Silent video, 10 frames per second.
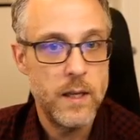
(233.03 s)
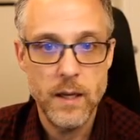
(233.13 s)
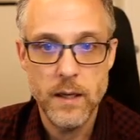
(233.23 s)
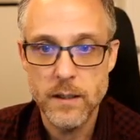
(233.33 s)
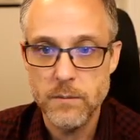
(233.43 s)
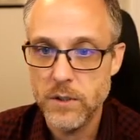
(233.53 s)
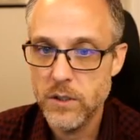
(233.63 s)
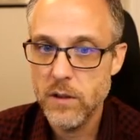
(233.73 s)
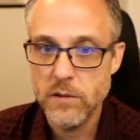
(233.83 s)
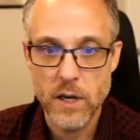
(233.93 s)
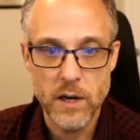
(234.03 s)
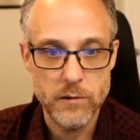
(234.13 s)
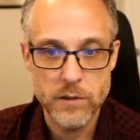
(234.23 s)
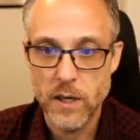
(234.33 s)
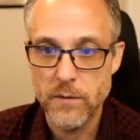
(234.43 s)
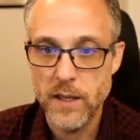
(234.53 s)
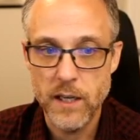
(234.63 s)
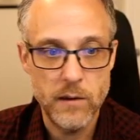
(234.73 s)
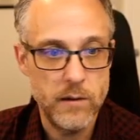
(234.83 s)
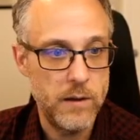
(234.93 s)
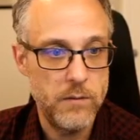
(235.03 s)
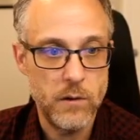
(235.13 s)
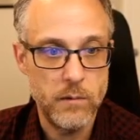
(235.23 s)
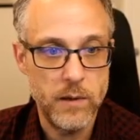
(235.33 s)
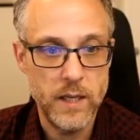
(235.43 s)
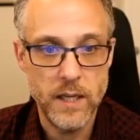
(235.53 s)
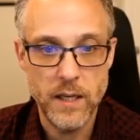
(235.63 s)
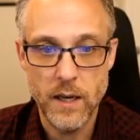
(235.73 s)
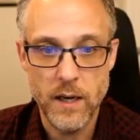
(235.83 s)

So there's other stuff here. If you're reading